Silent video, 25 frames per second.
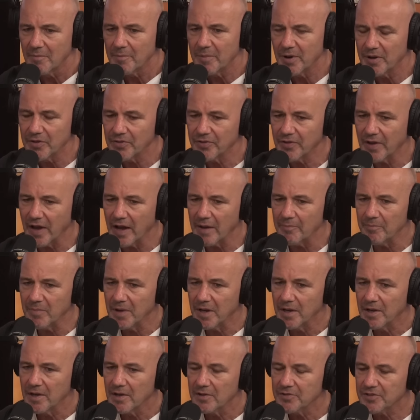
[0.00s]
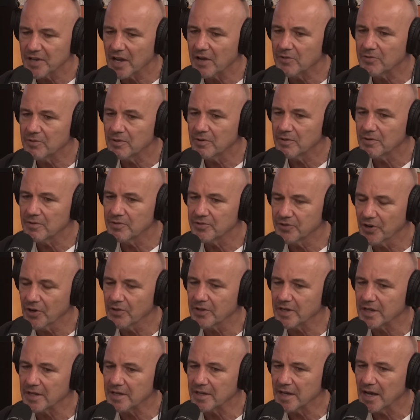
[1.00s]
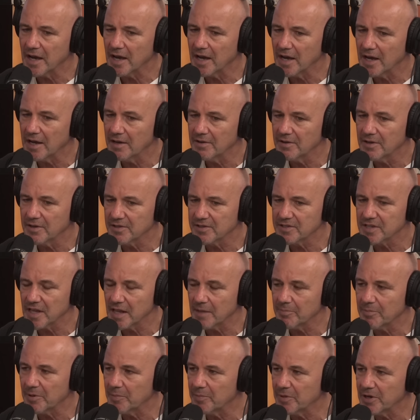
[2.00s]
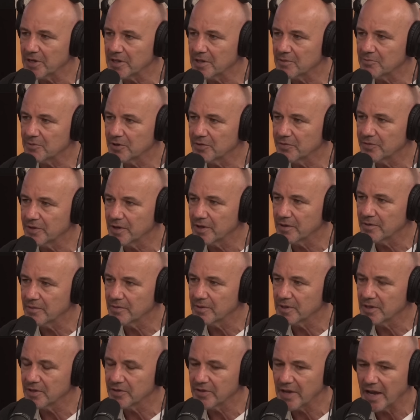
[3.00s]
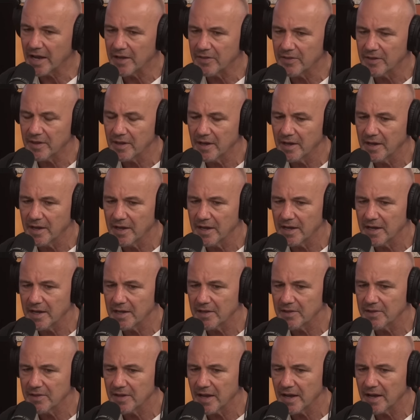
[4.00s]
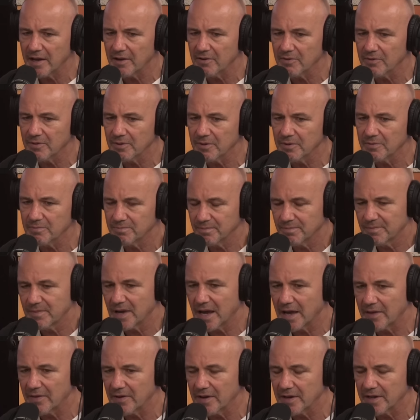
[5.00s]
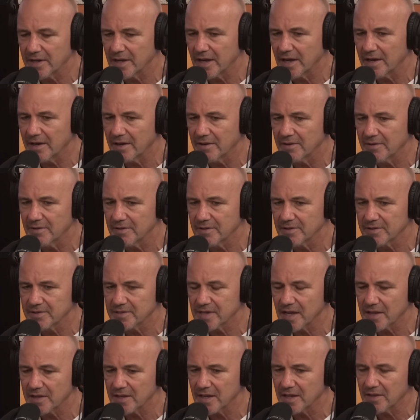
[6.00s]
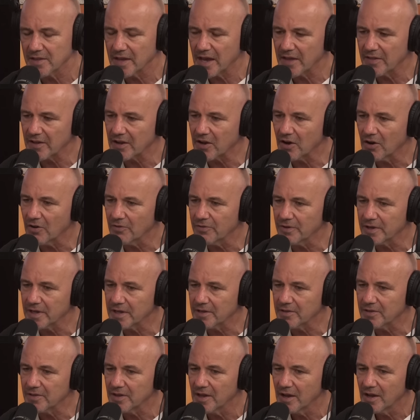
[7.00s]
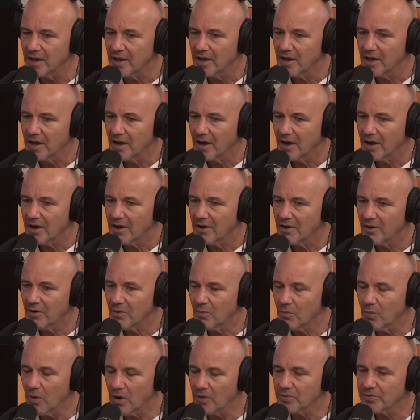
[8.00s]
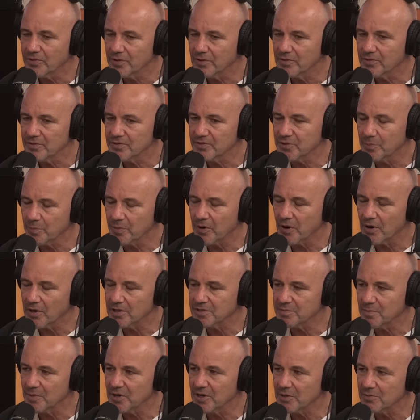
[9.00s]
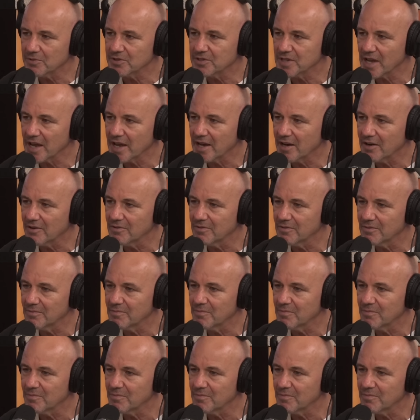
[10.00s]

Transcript: But um, so Johnny uh, set up a meeting with your your dad, and uh, we had a uh, sat down, had a coffee, and what surprised me was how